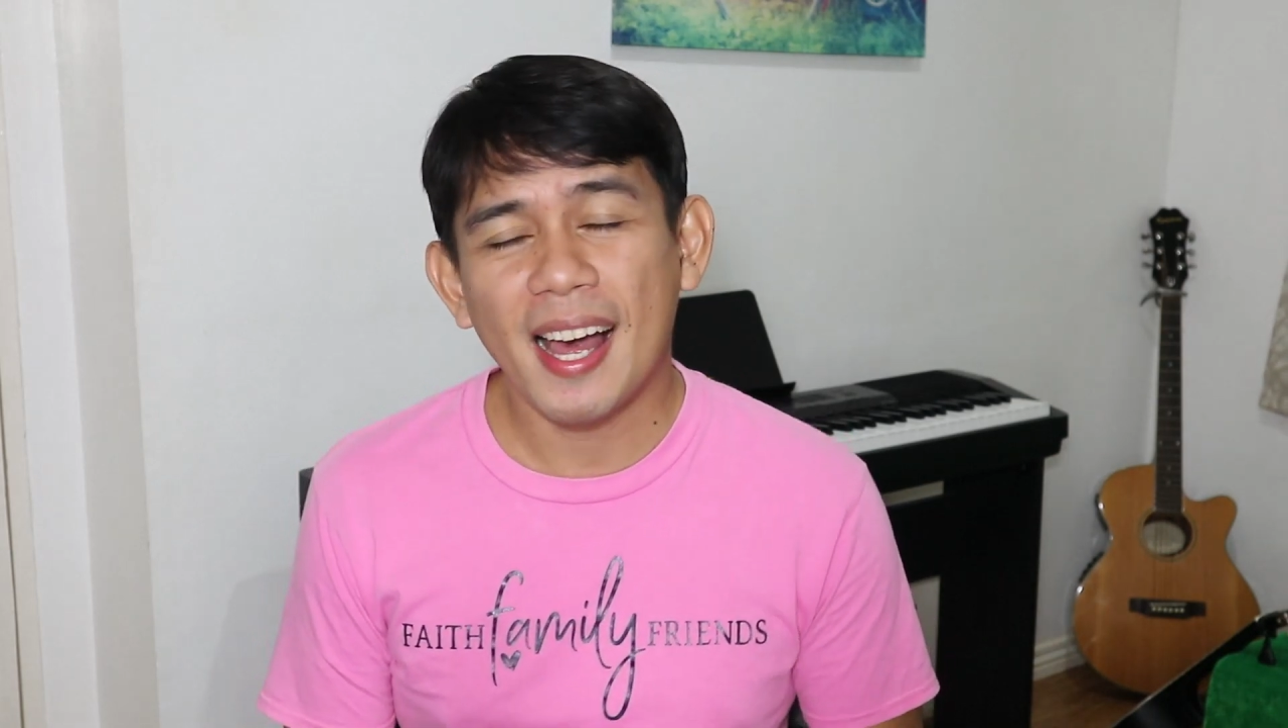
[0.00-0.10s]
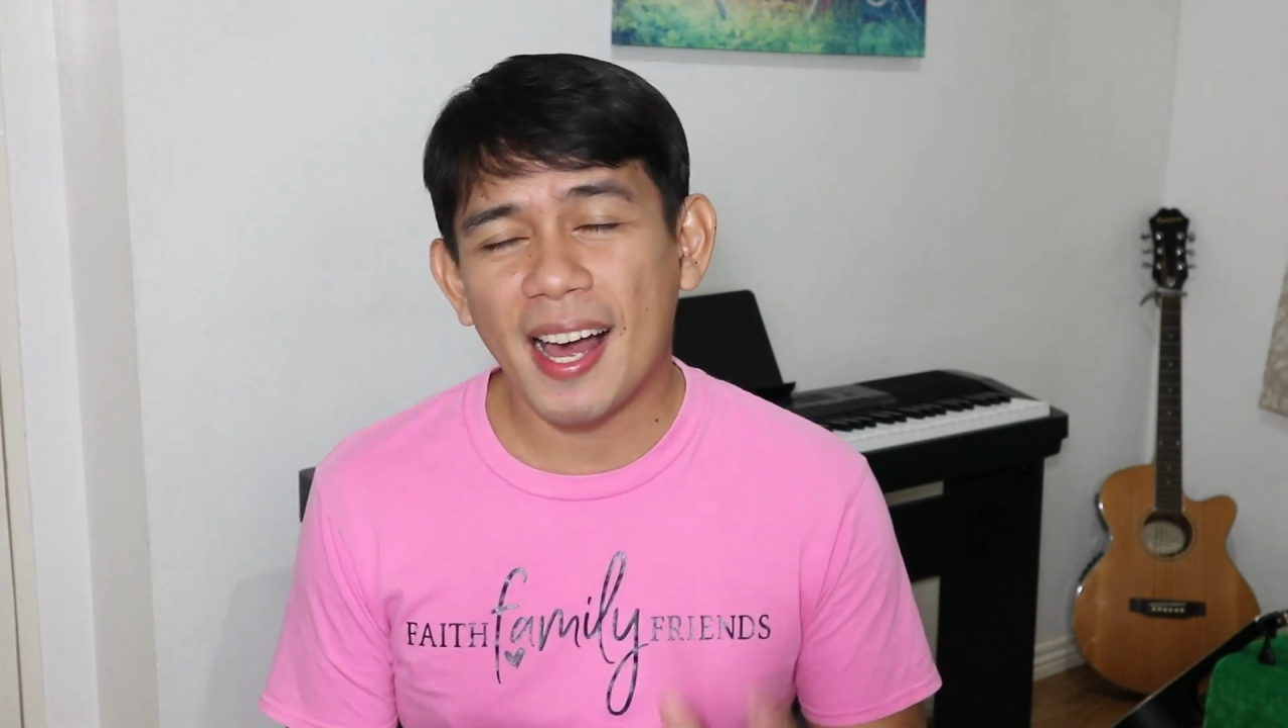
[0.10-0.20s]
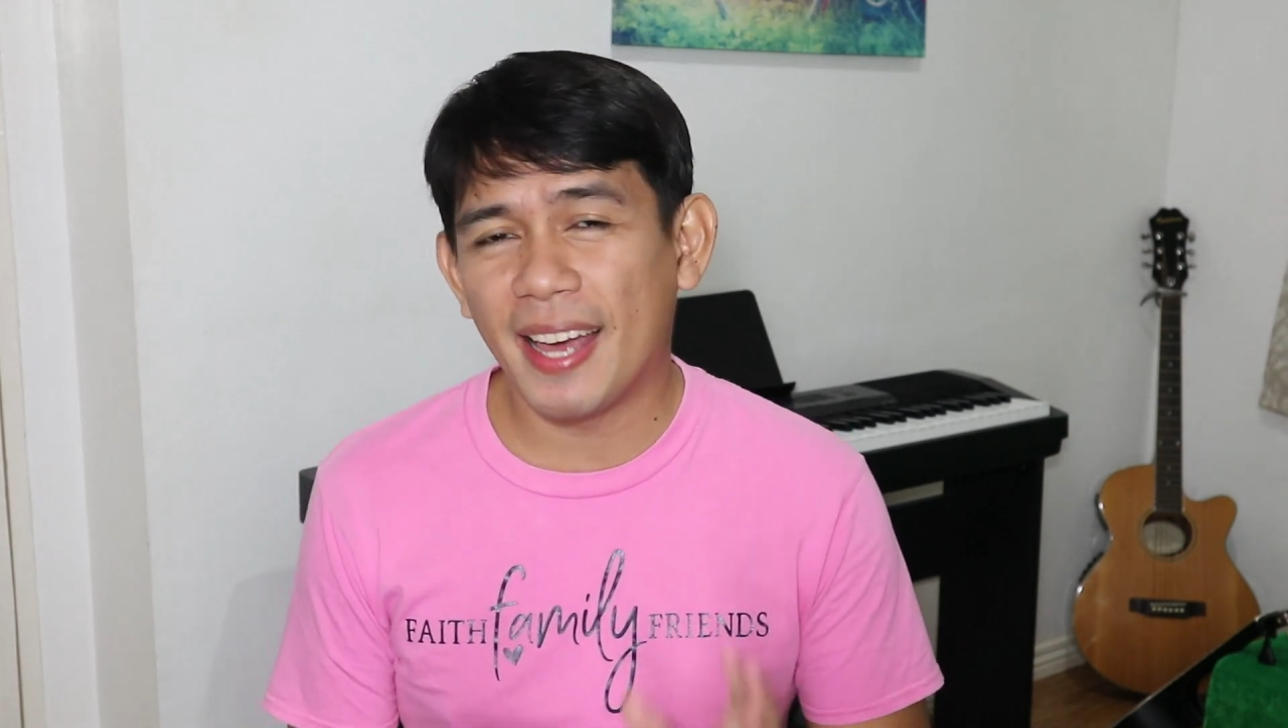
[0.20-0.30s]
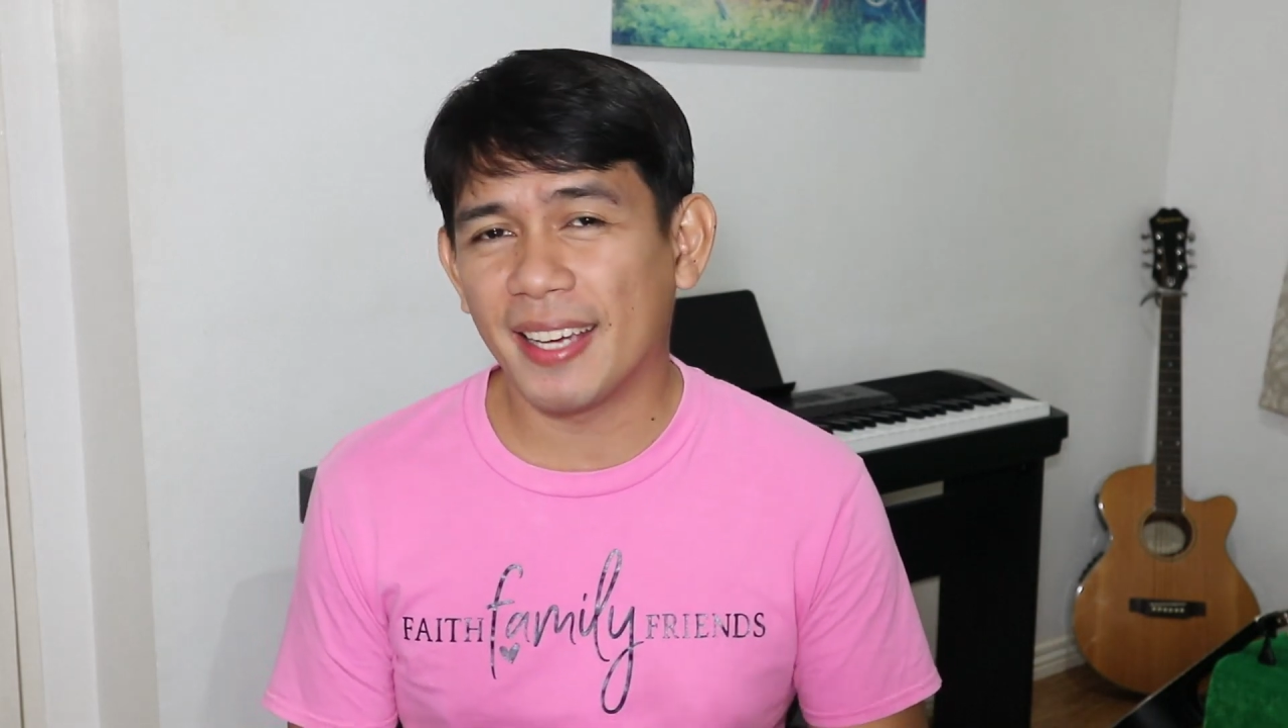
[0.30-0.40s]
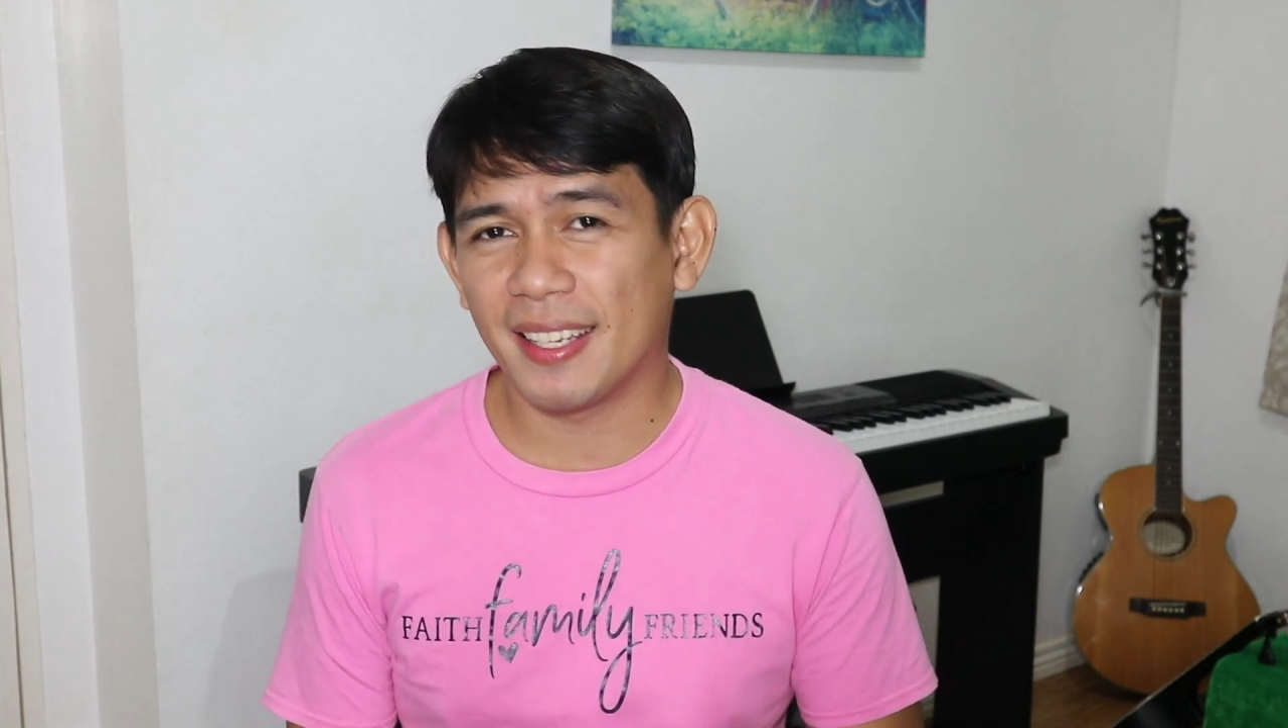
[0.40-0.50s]

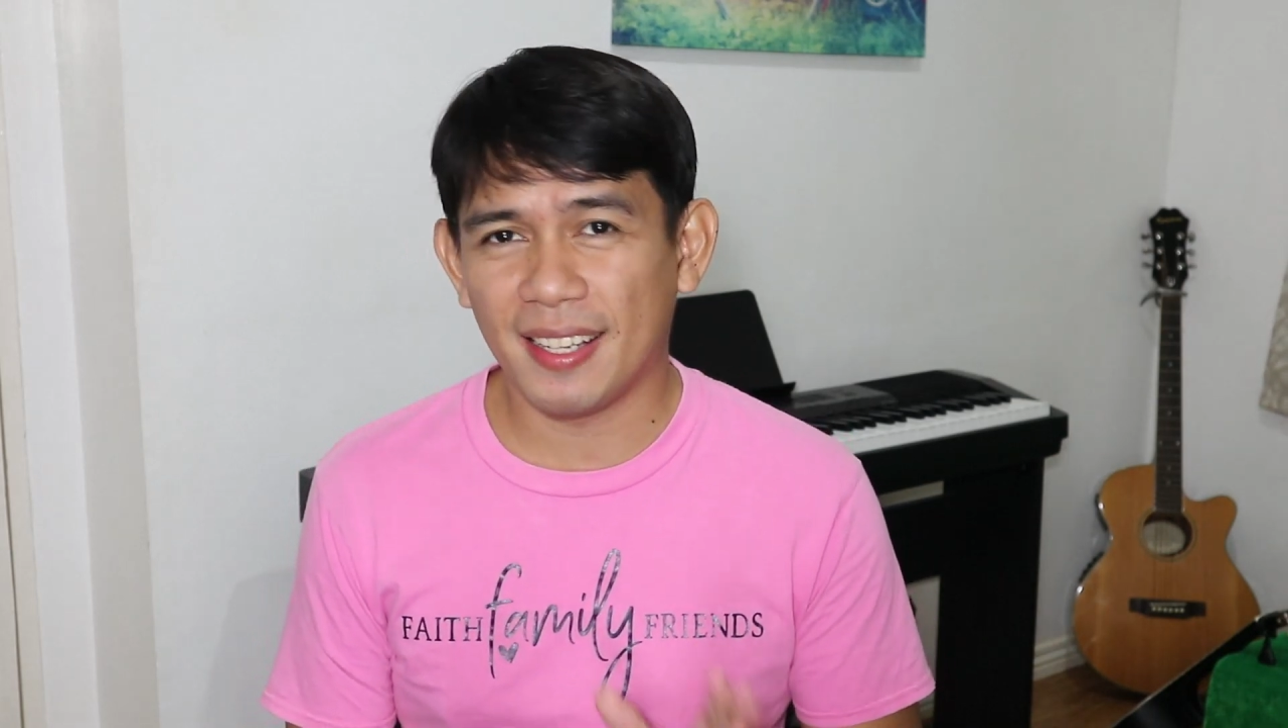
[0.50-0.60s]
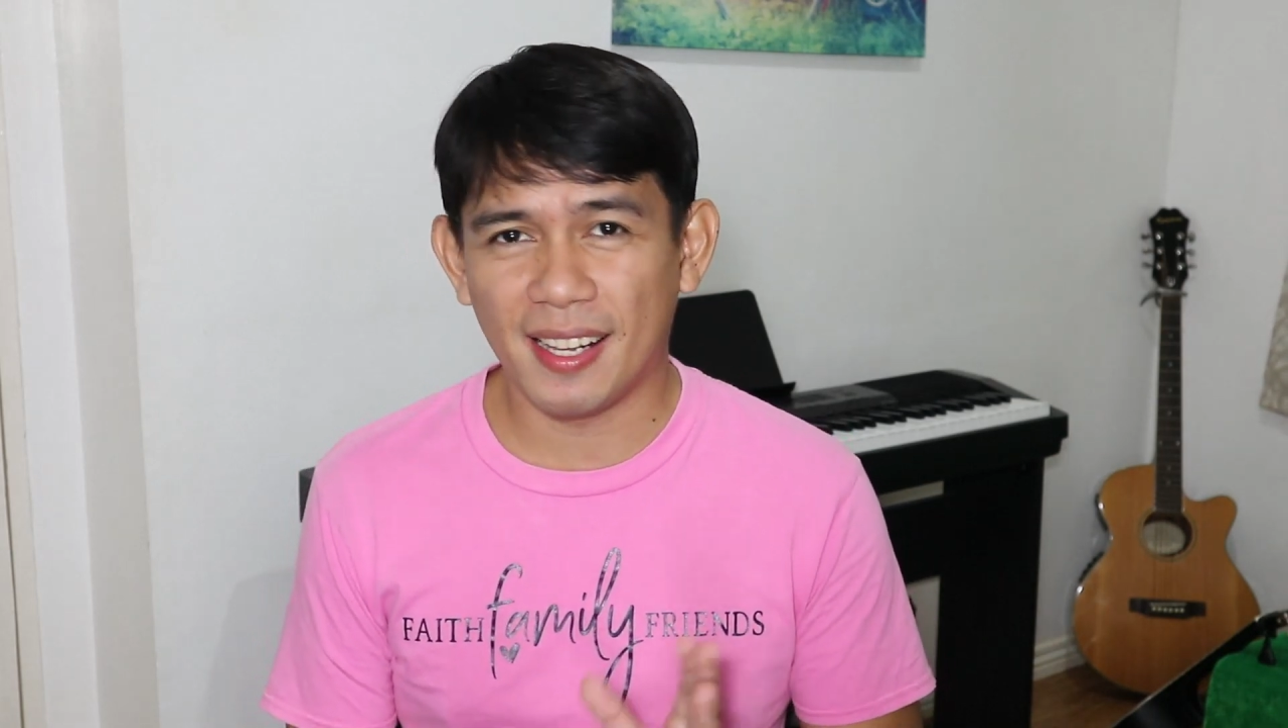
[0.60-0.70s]
I can